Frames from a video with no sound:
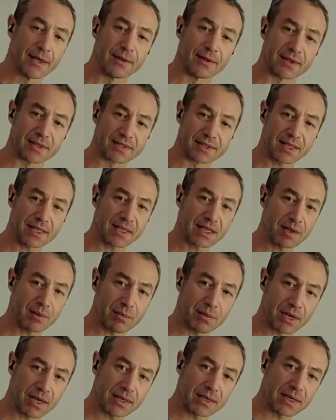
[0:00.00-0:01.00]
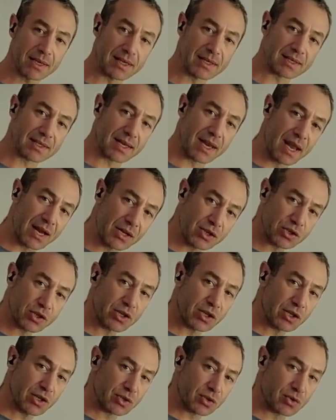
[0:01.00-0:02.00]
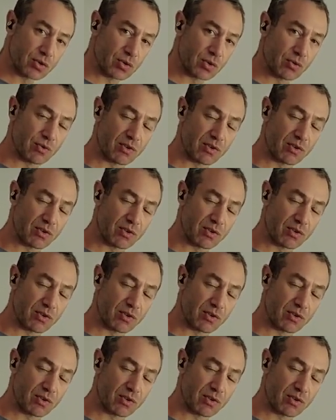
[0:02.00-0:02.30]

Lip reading: The second bit is actually to do